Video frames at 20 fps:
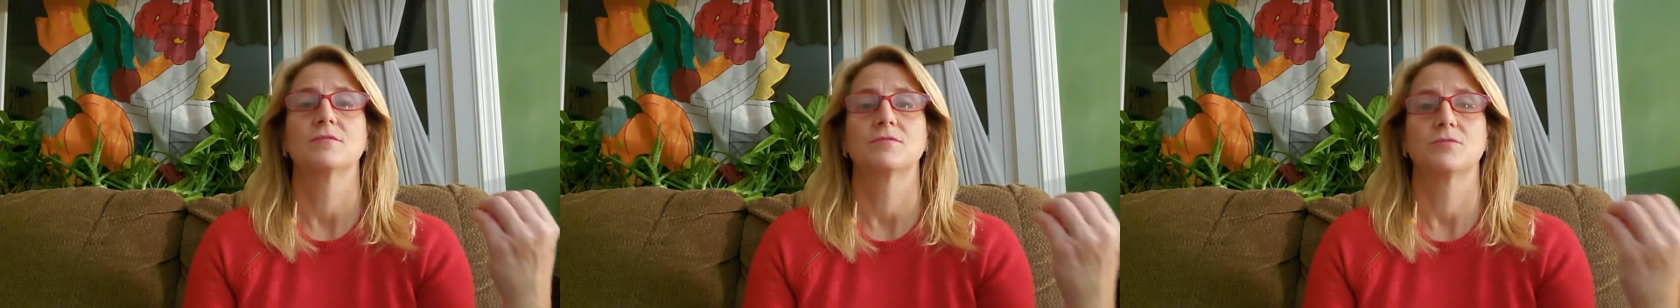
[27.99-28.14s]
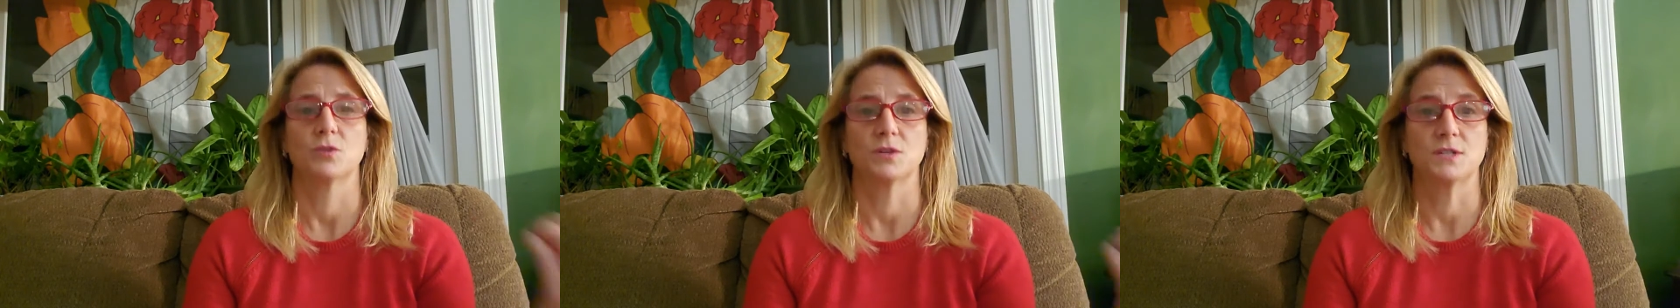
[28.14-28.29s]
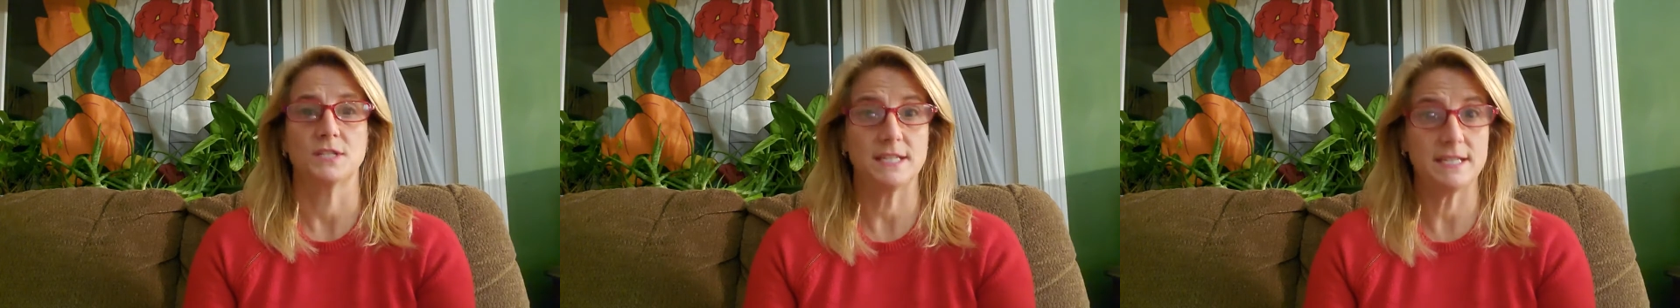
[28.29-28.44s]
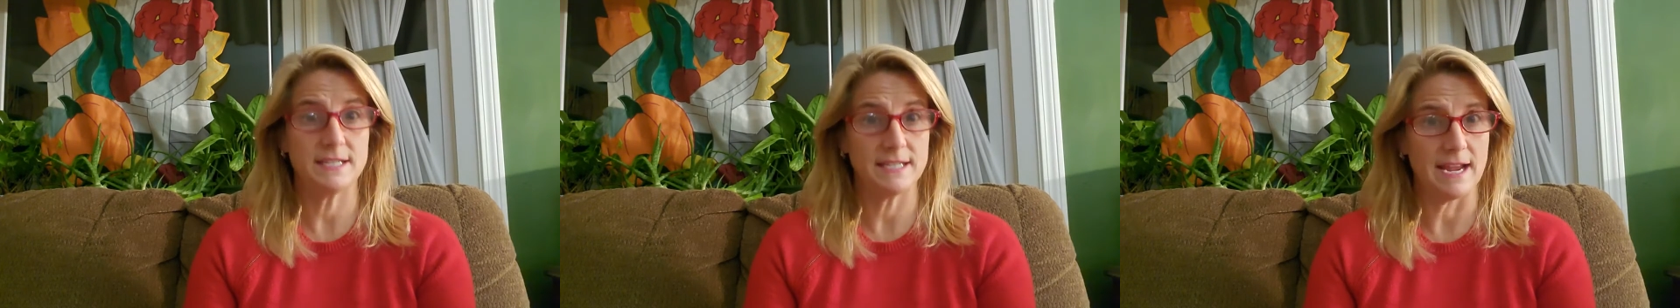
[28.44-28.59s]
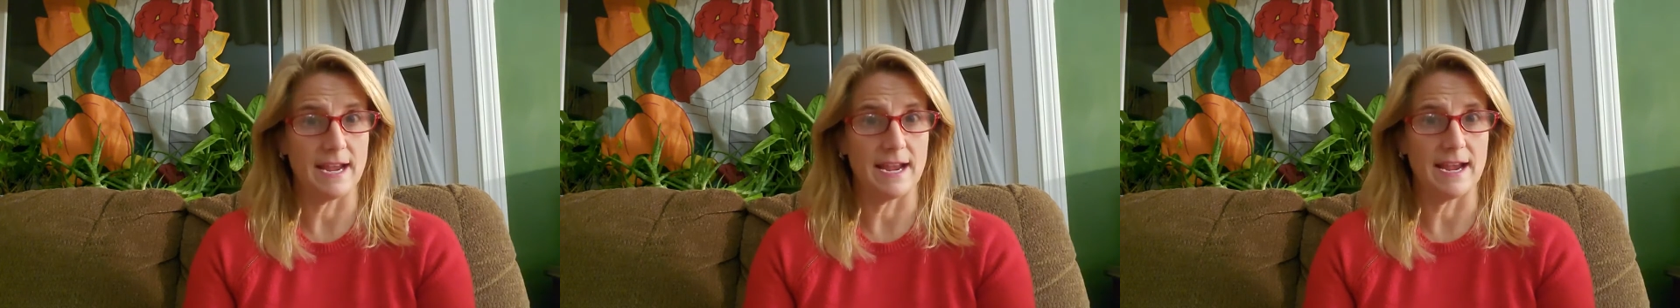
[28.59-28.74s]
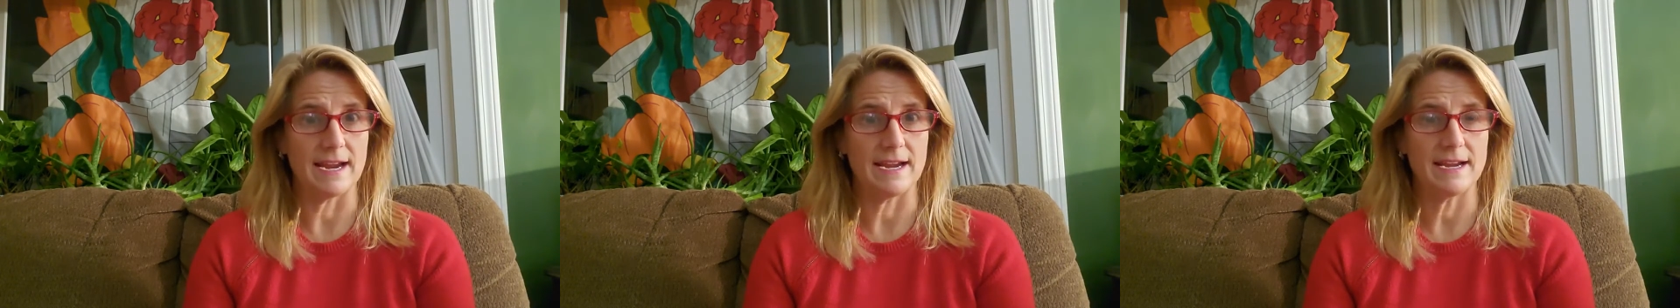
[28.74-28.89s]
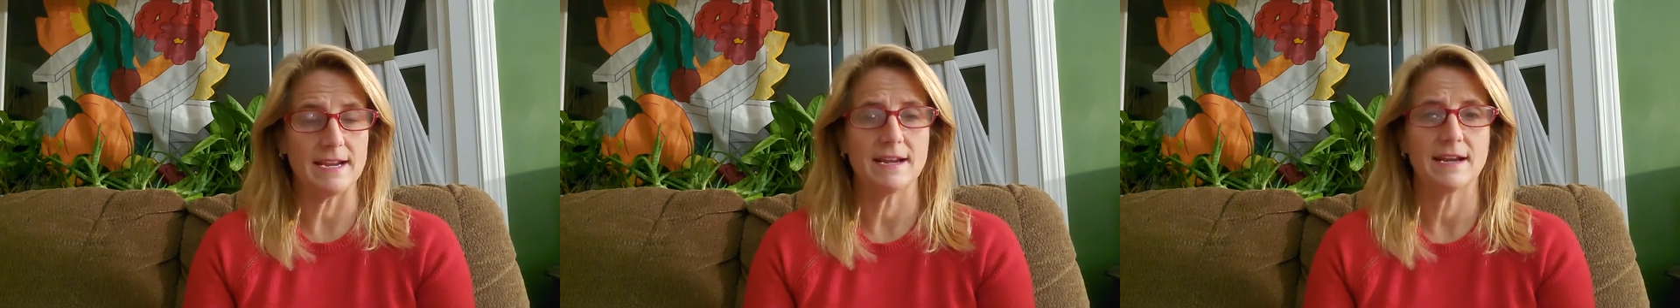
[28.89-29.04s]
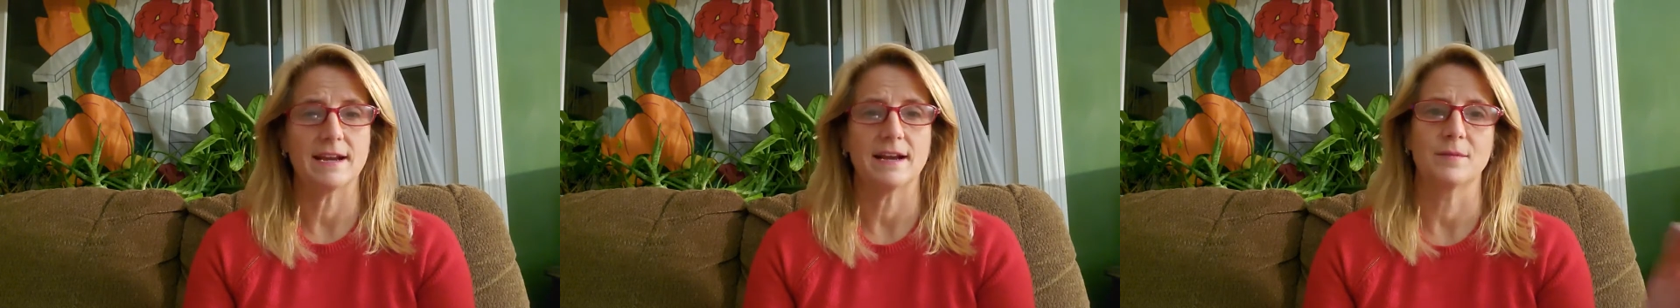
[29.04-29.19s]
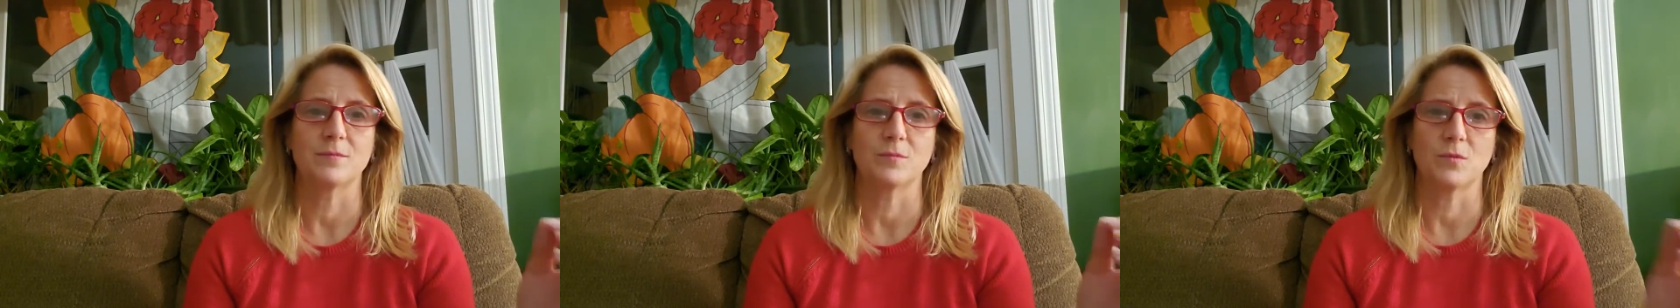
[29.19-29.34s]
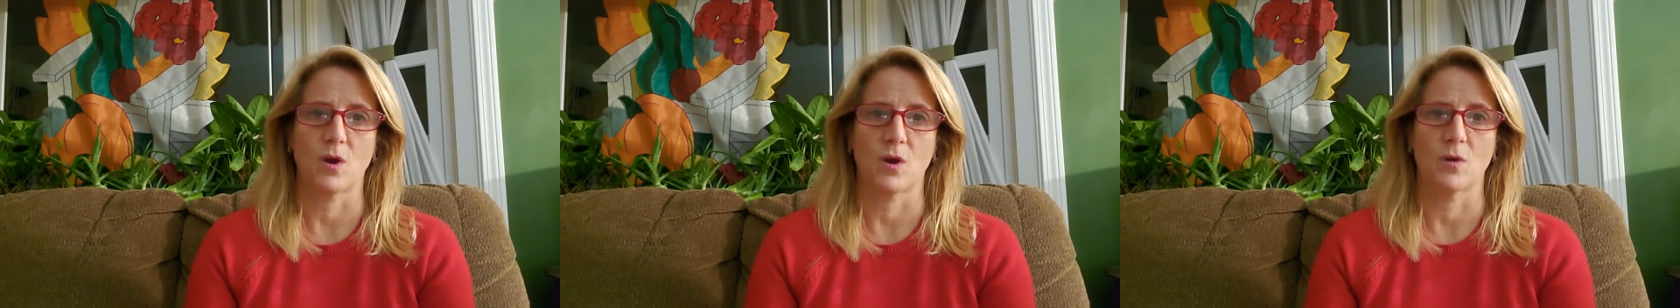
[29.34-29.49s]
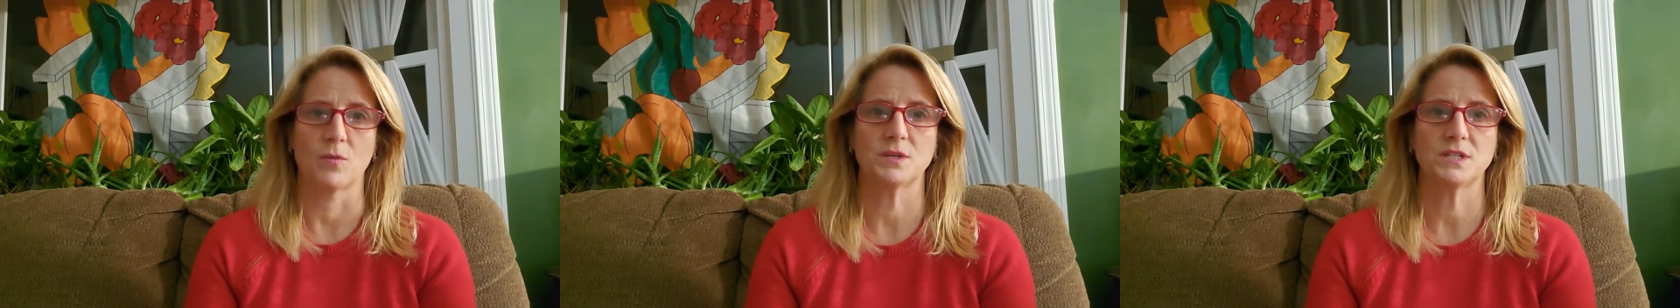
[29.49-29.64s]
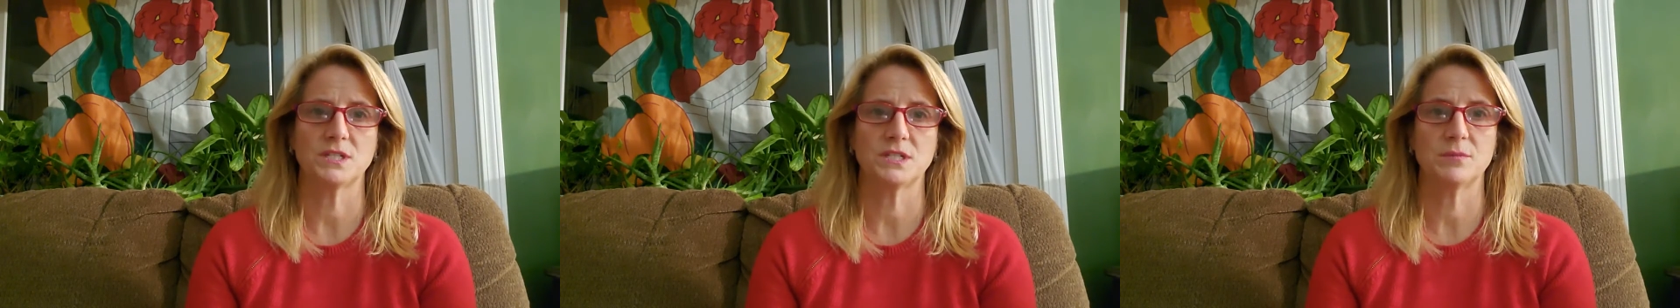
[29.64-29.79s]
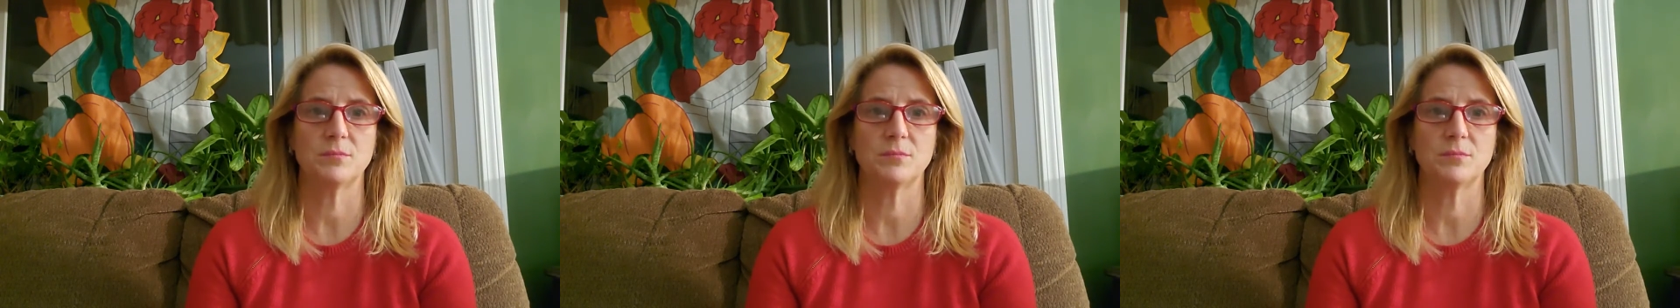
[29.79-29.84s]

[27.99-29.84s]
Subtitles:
For today, I'm going